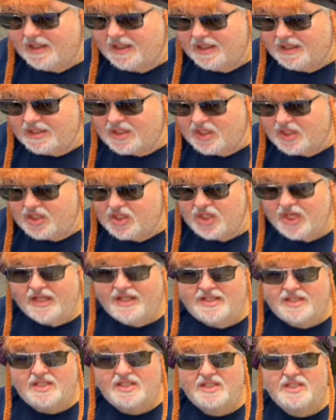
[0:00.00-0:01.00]
uh,
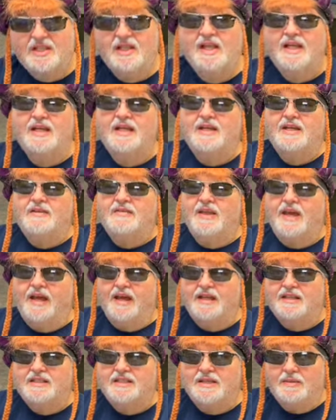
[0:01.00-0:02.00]
suggests
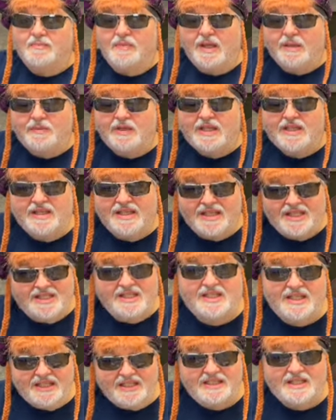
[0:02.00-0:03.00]
that maybe
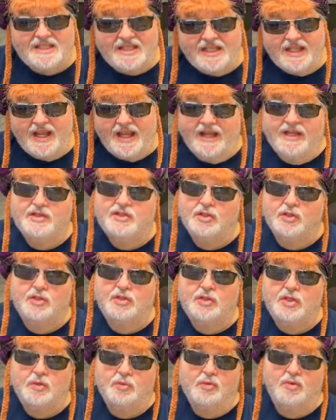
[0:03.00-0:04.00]
this is the answer
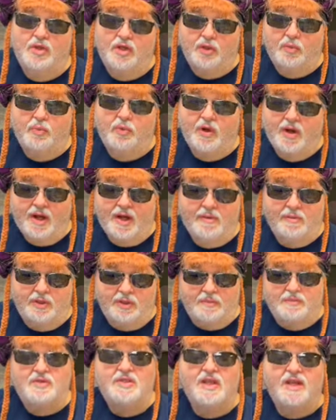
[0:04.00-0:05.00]
to their
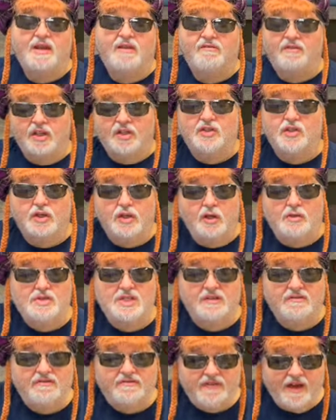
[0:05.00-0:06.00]
problems. Victor goes
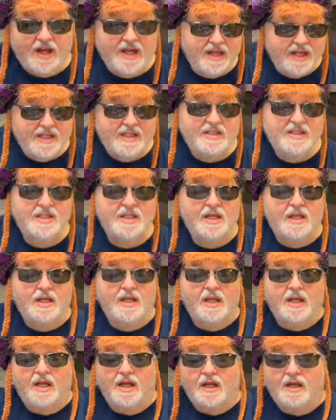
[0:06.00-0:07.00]
and finds
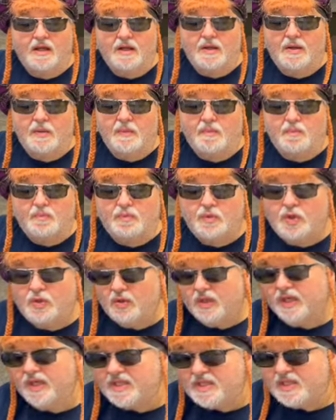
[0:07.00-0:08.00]
um,
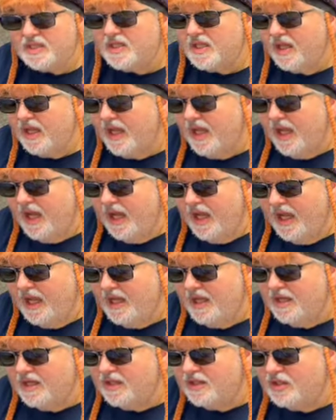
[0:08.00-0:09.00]
Chris,
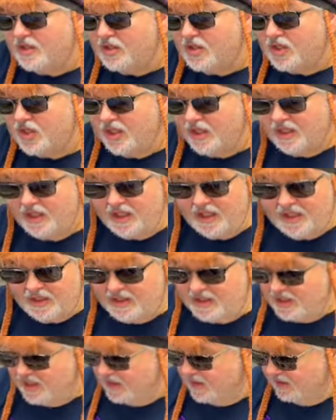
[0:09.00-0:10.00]
and she
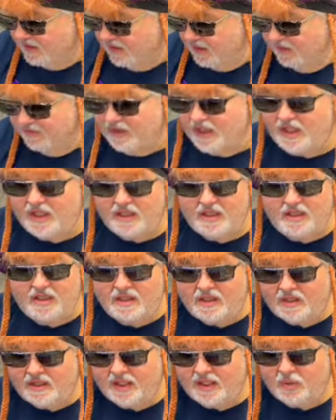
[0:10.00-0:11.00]
is living in
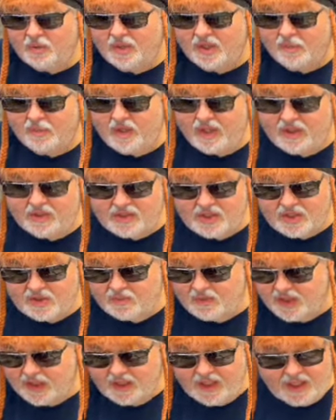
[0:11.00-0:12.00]
uh, what appears to
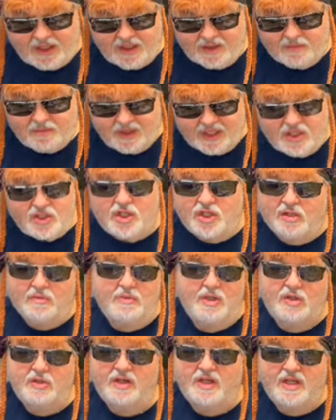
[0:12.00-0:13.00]
be a beach
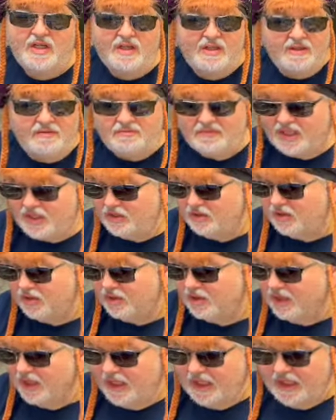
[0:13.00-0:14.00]
community, either